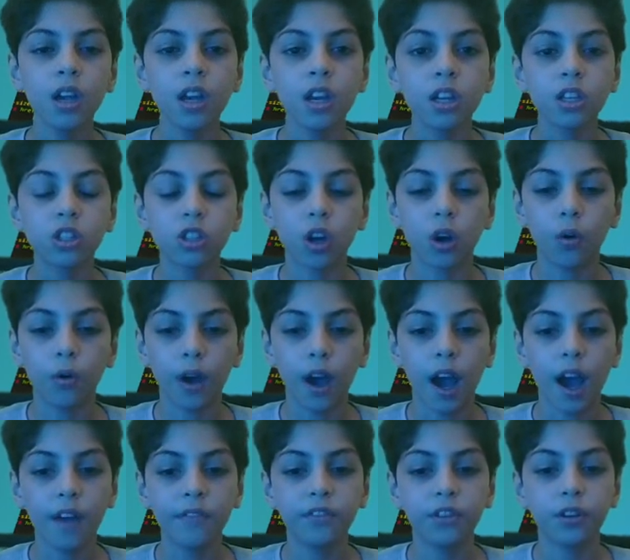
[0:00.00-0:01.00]
So
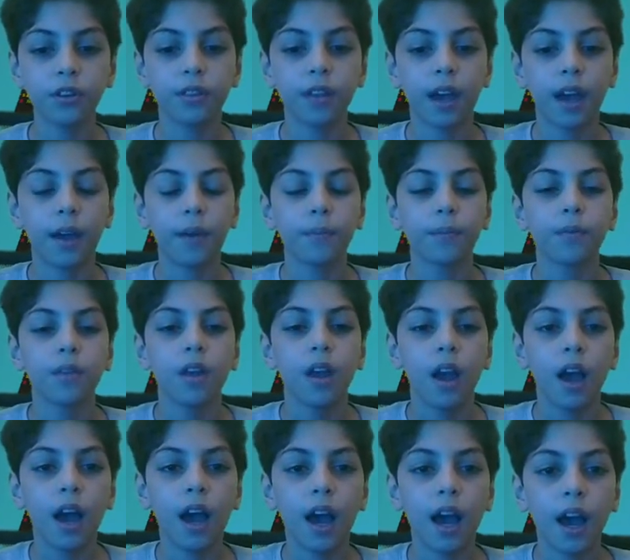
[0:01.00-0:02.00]
after that,
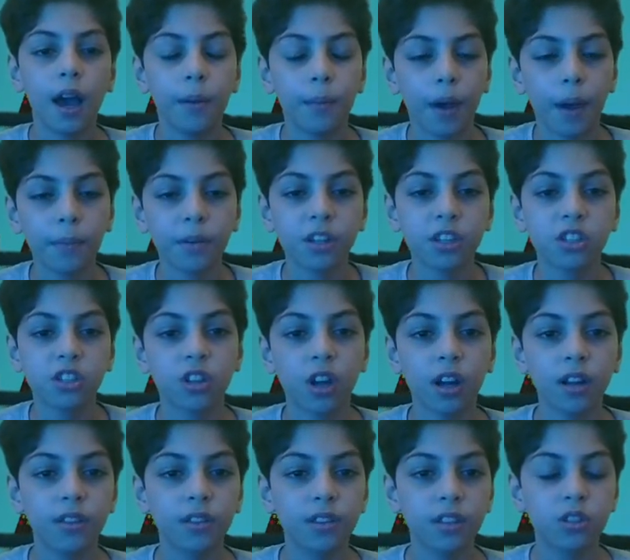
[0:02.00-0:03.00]
I'm going to
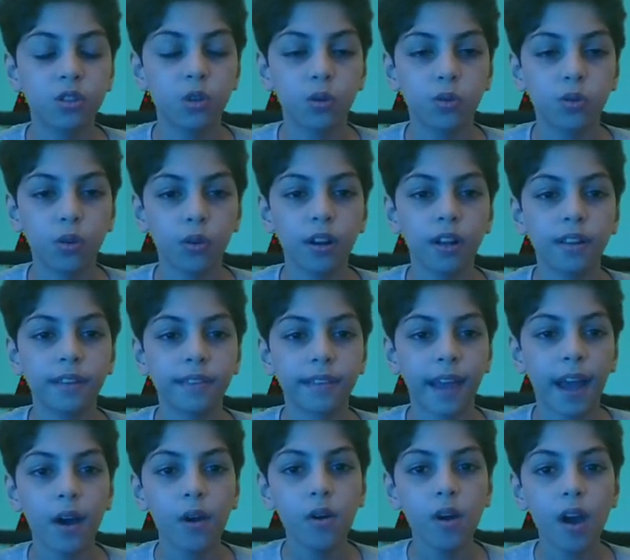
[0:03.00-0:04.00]
start this tutorial
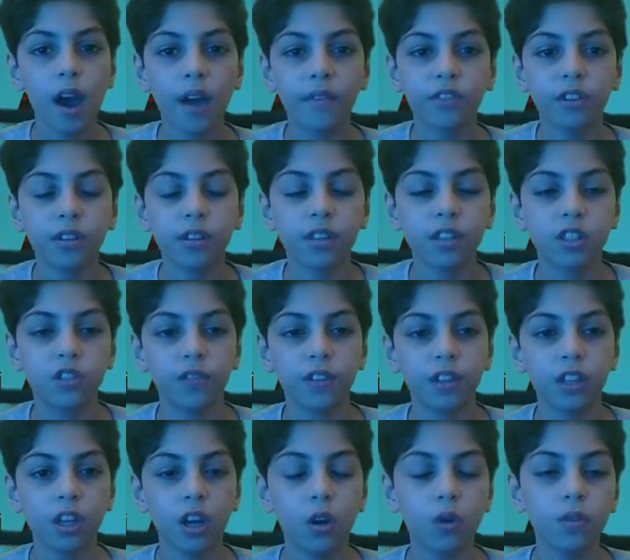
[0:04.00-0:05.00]
now. After this
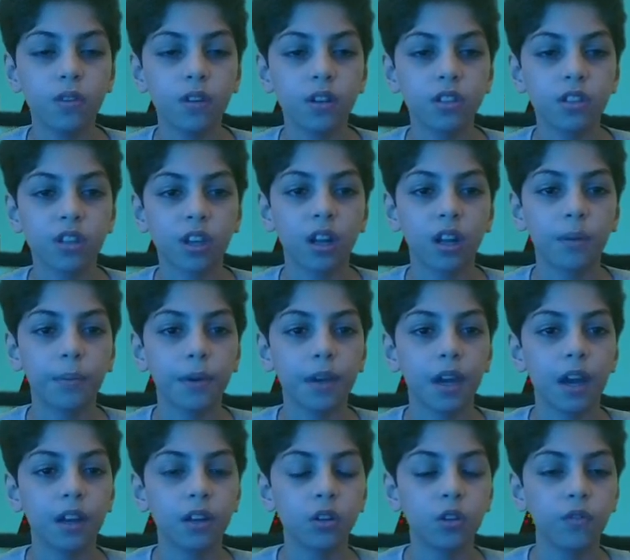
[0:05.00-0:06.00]
video, there's going to be
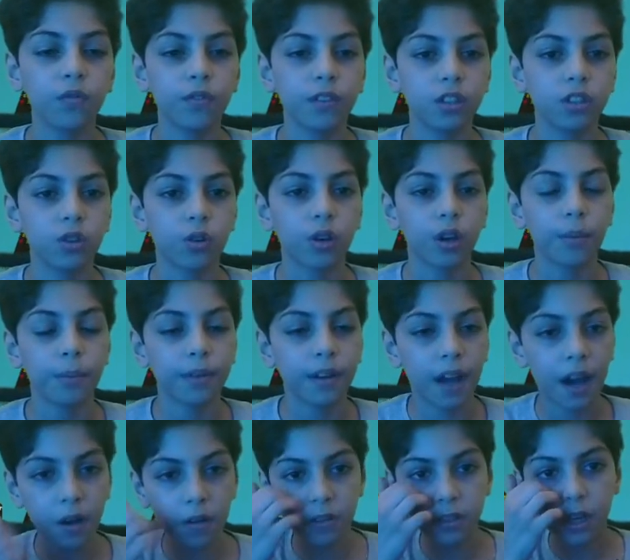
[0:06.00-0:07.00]
a new video coming
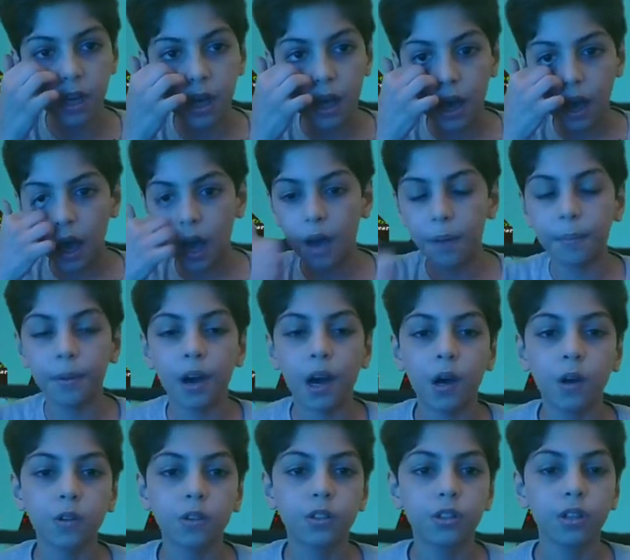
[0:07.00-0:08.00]
out
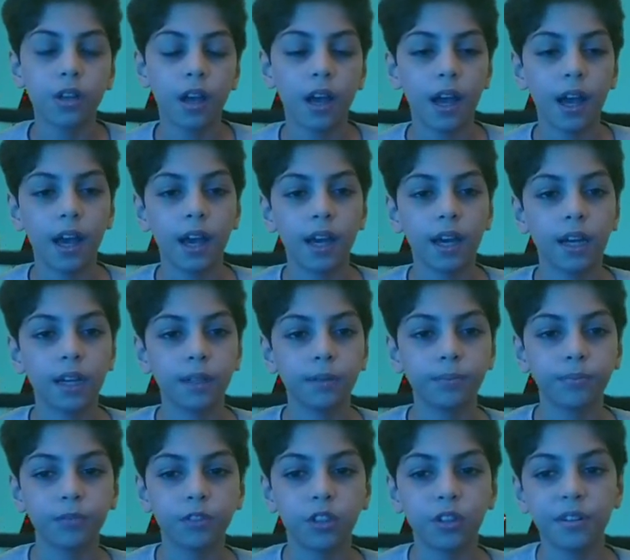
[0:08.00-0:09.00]
about
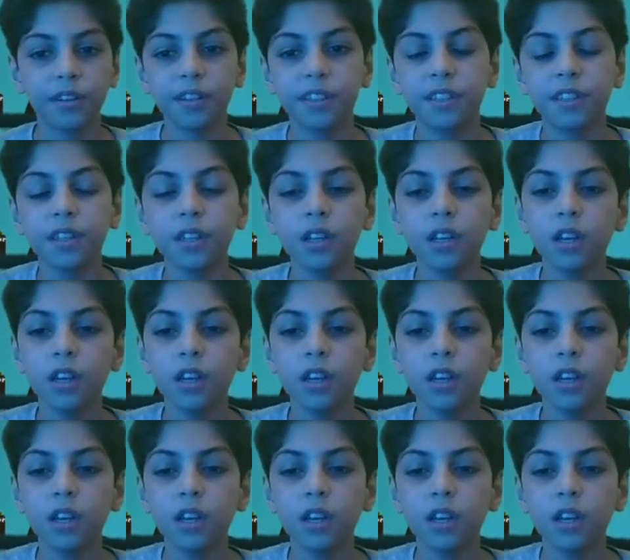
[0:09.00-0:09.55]
Unity.